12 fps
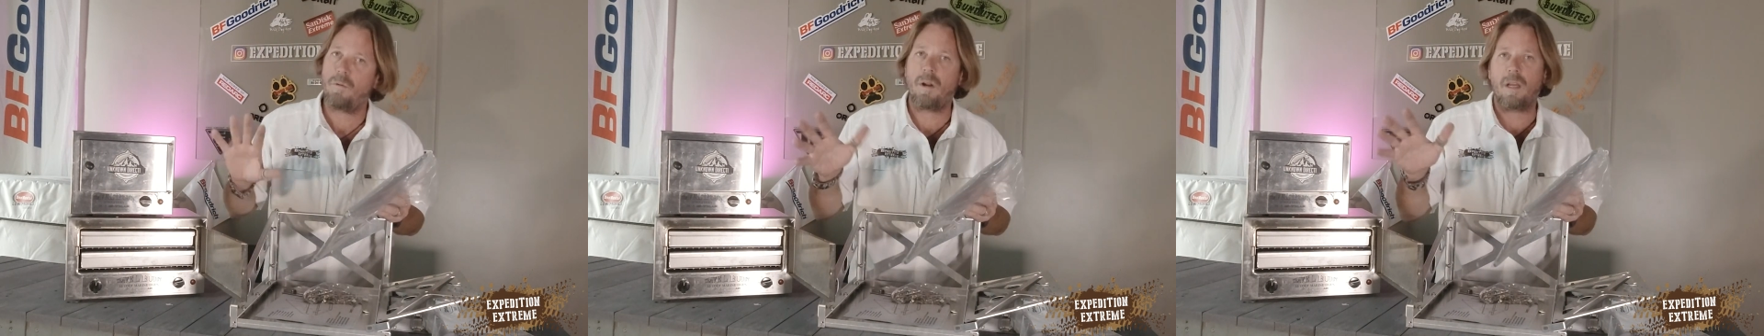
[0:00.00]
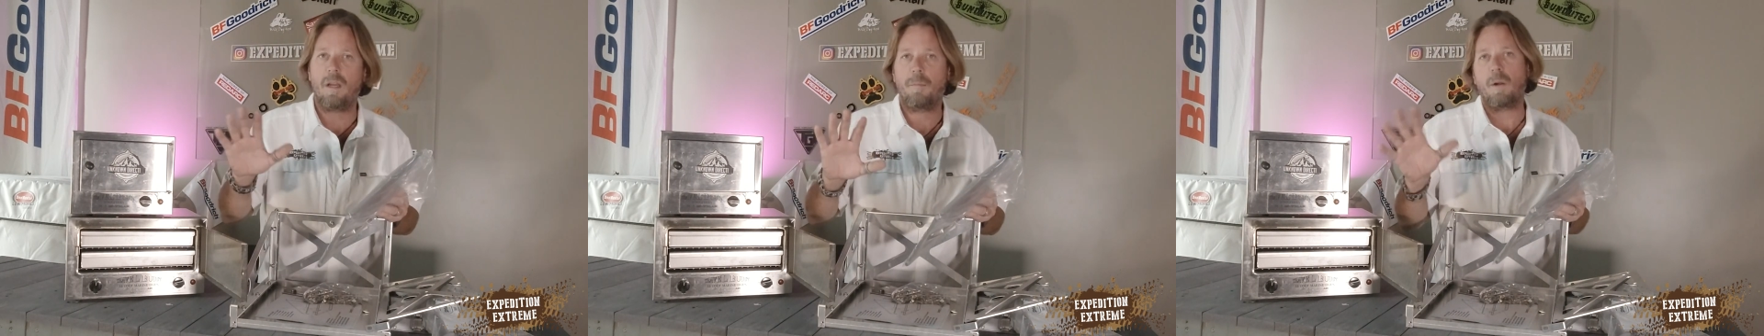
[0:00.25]
We're
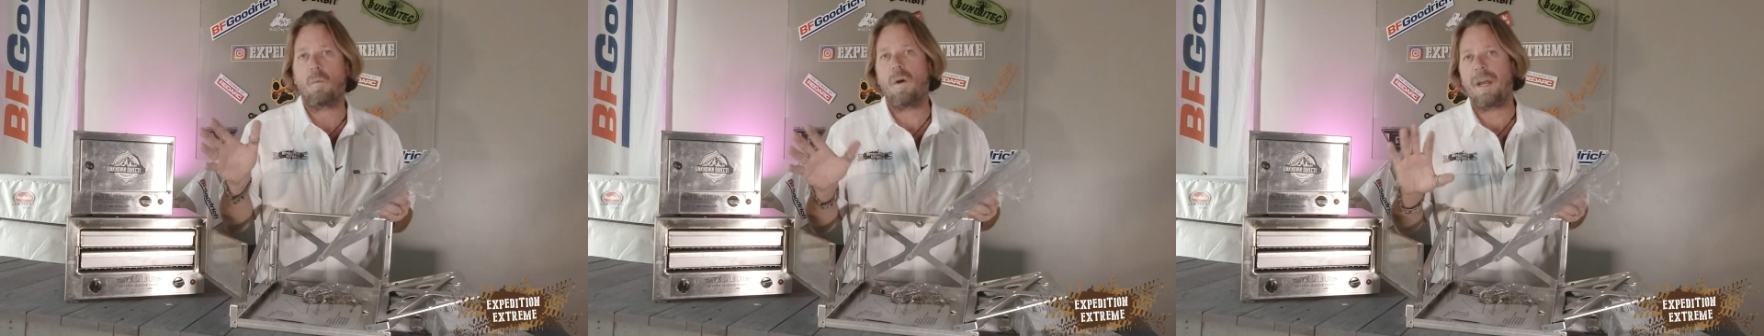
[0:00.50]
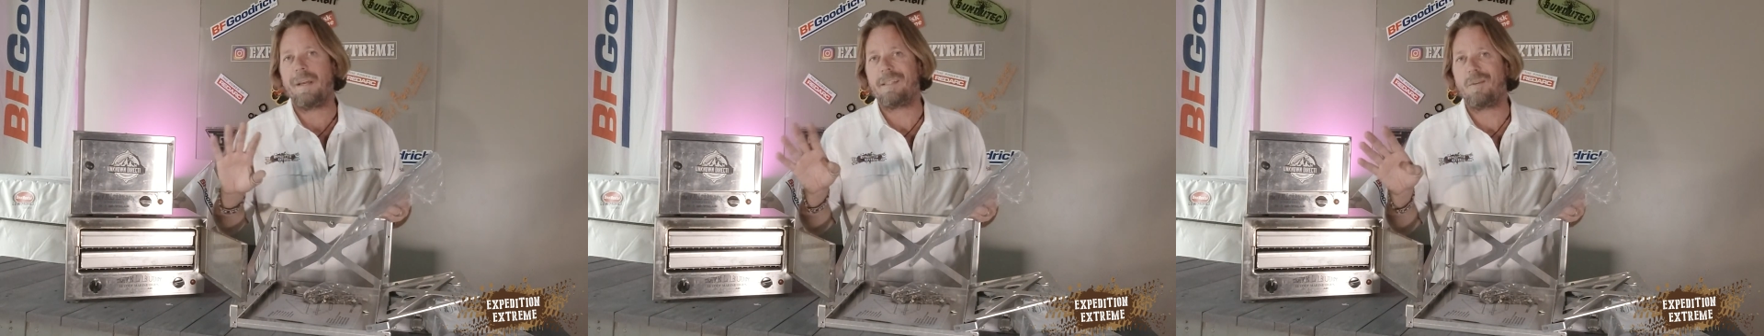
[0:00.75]
running at about
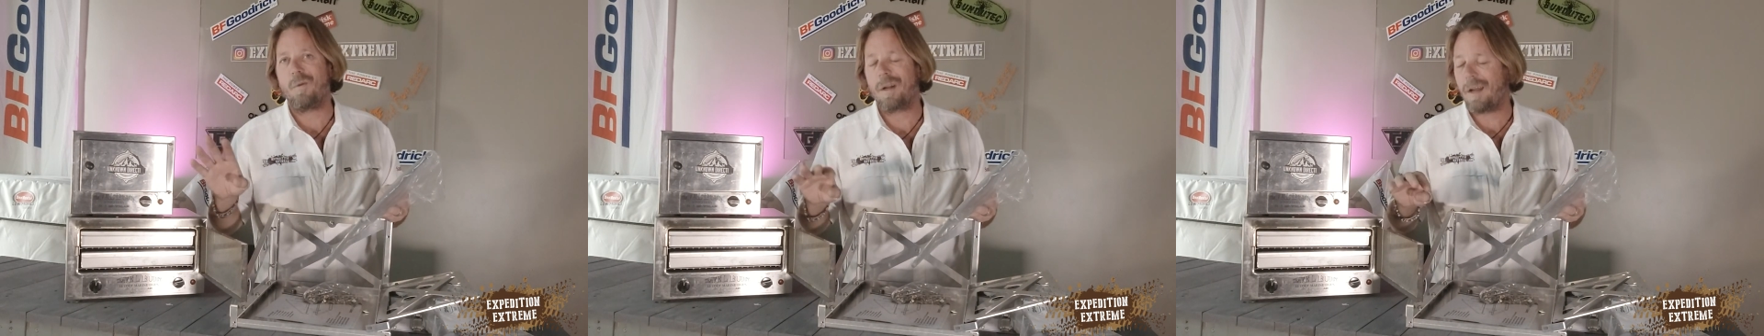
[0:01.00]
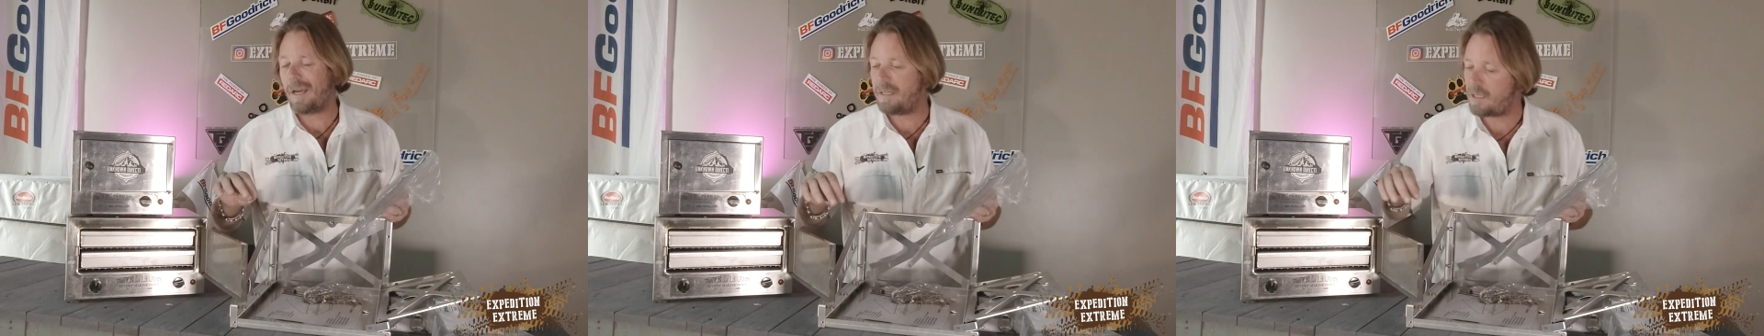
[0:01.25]
180,
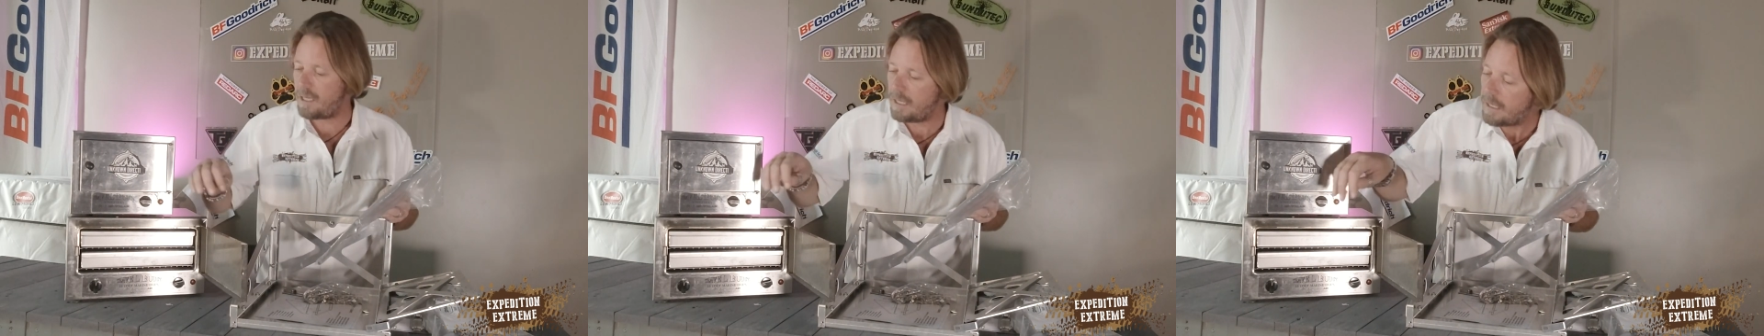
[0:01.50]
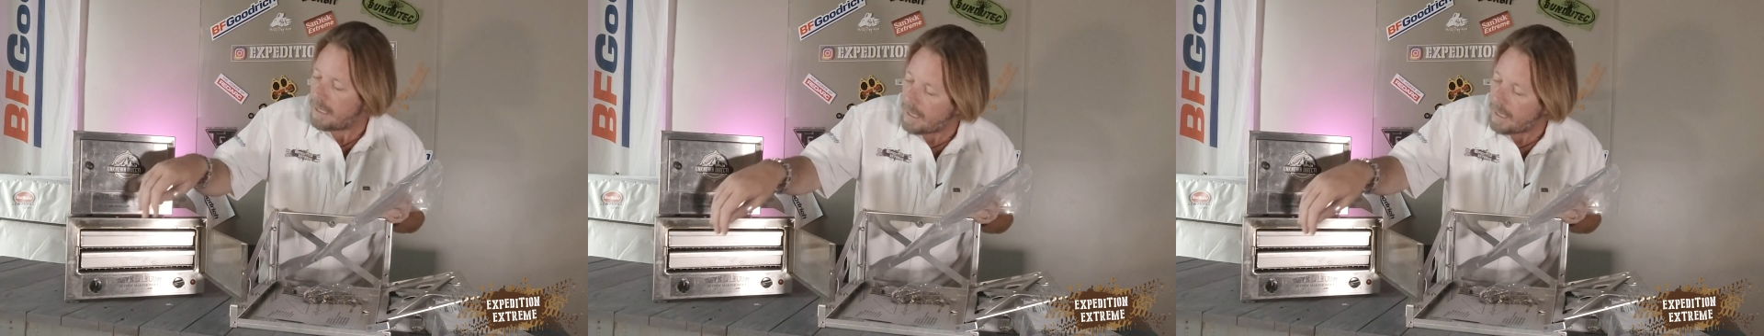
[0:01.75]
190.